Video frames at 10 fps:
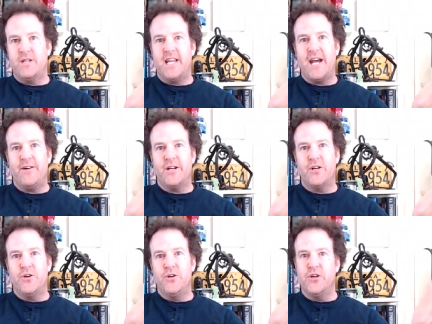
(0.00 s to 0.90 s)
a
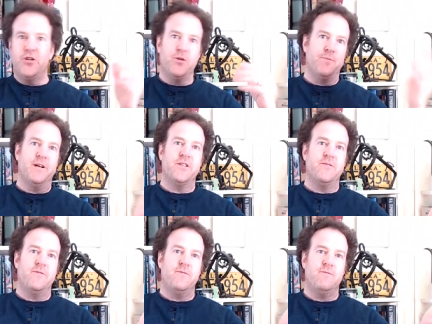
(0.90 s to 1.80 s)
character, you could use a bunch
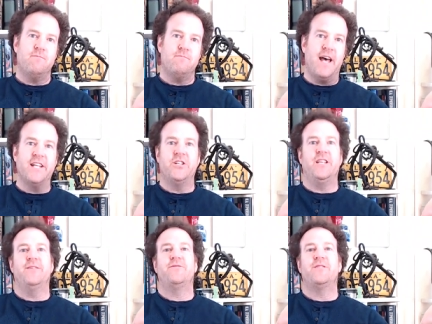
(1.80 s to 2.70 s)
of
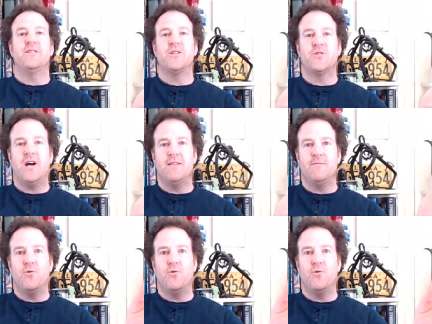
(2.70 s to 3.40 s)
adjectives to describe them,